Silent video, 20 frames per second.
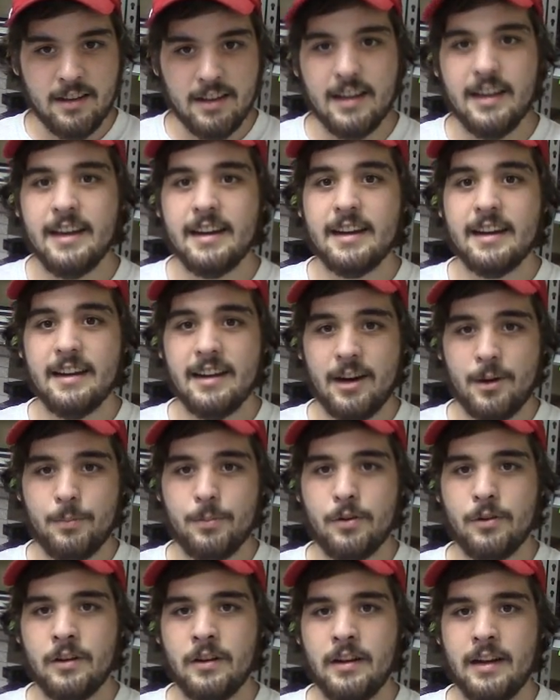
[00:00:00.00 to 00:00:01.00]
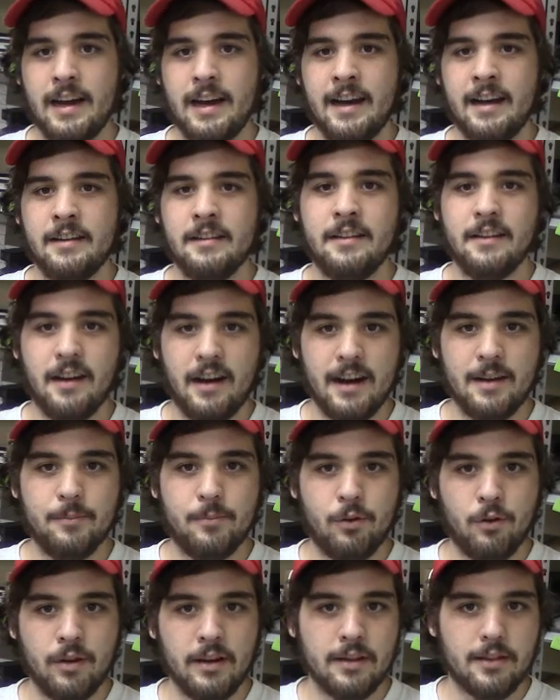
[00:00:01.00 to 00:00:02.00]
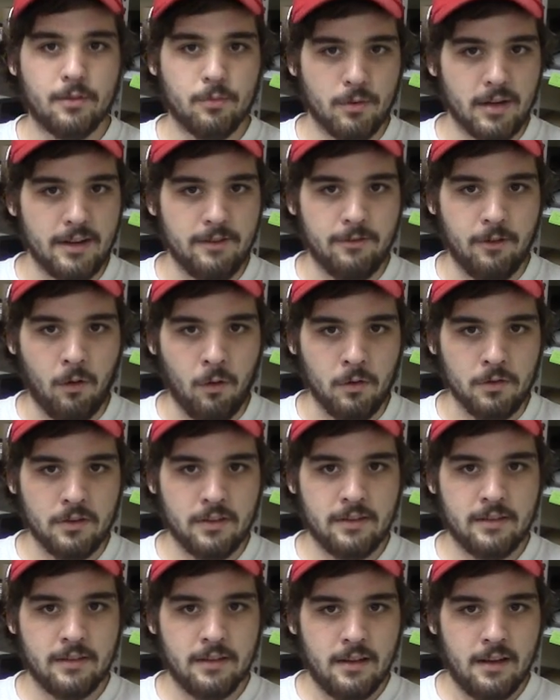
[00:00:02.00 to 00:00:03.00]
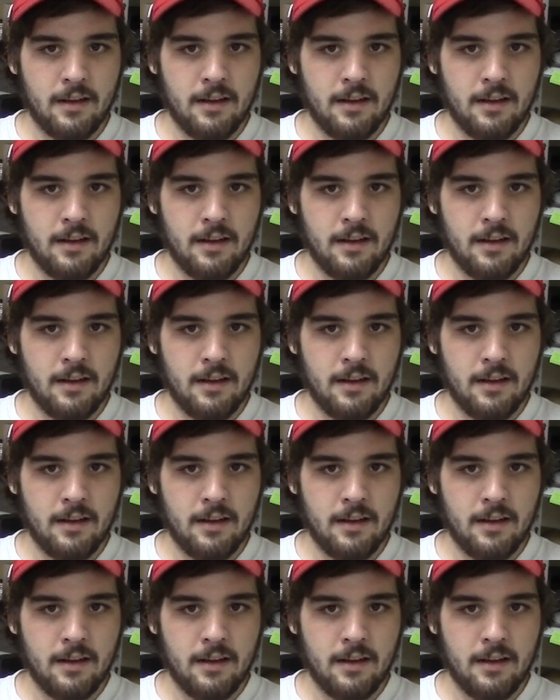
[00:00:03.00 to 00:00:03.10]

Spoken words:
it can output at 9.3 volts.